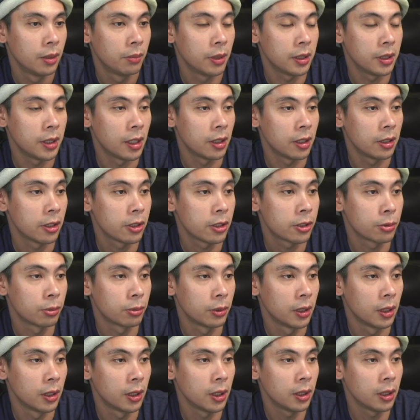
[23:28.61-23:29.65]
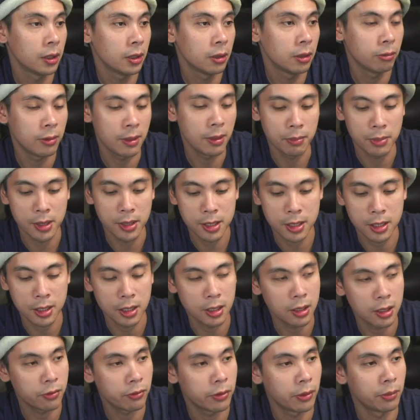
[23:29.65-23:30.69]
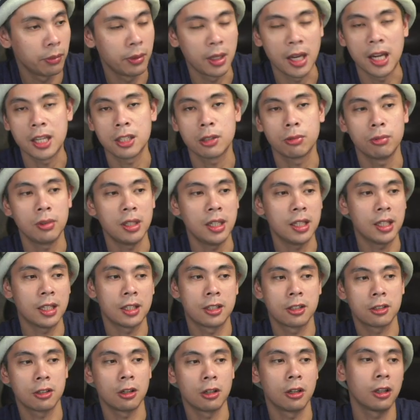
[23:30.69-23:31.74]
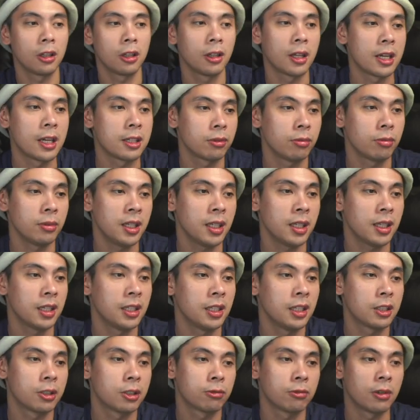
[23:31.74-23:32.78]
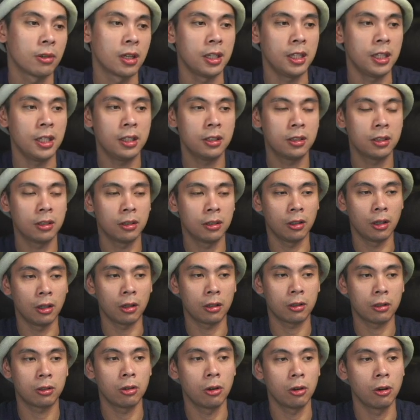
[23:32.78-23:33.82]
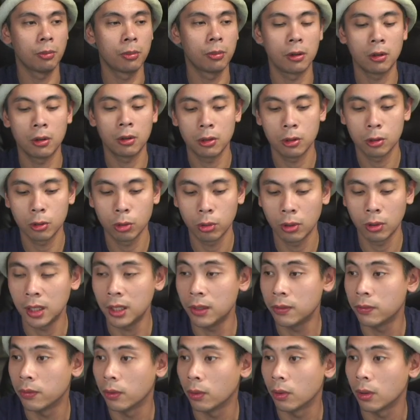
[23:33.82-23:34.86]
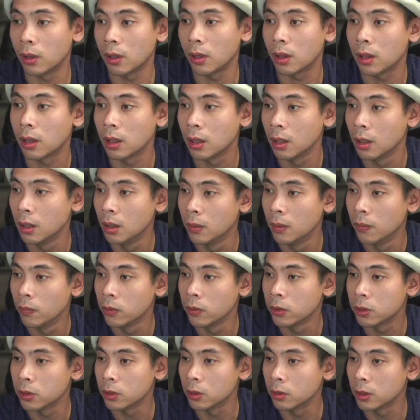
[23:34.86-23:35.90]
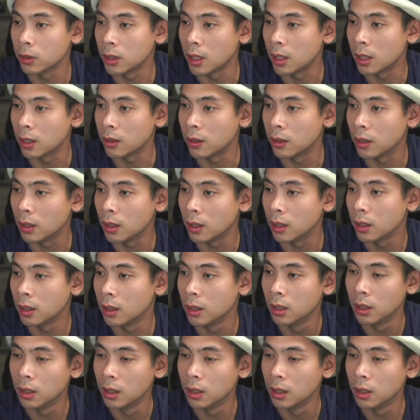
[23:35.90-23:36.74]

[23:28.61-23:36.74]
But yeah, this one, we missed it from last week. It started last week and it's running till October 24th. So got a